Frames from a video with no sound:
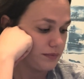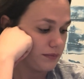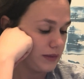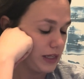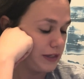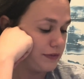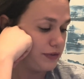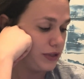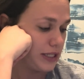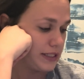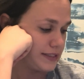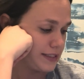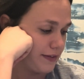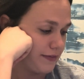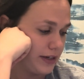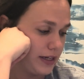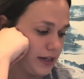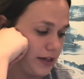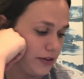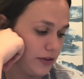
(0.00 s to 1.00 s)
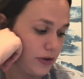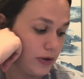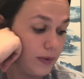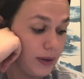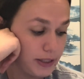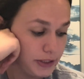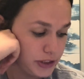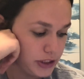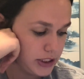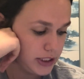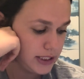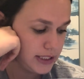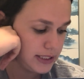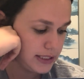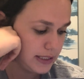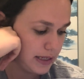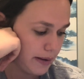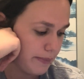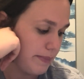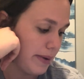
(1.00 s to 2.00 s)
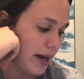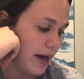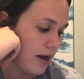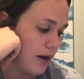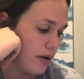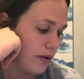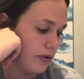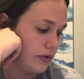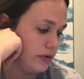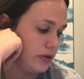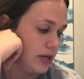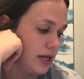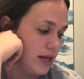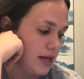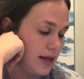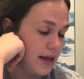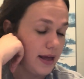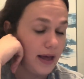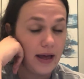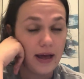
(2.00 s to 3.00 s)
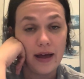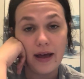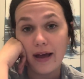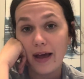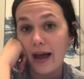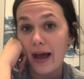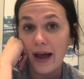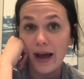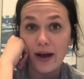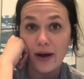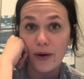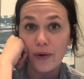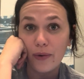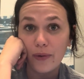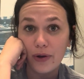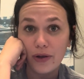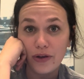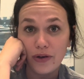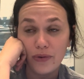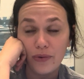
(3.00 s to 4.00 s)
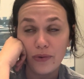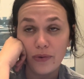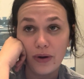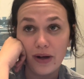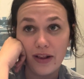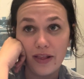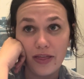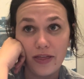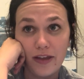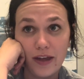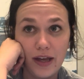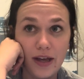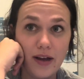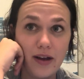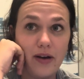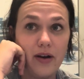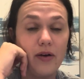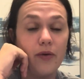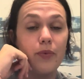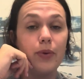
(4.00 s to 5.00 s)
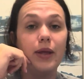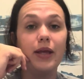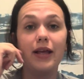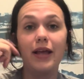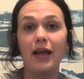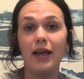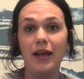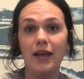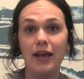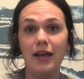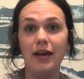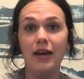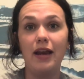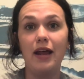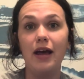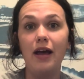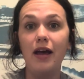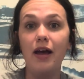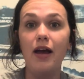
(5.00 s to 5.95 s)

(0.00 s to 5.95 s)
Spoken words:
If you guys have any other questions about how you think we can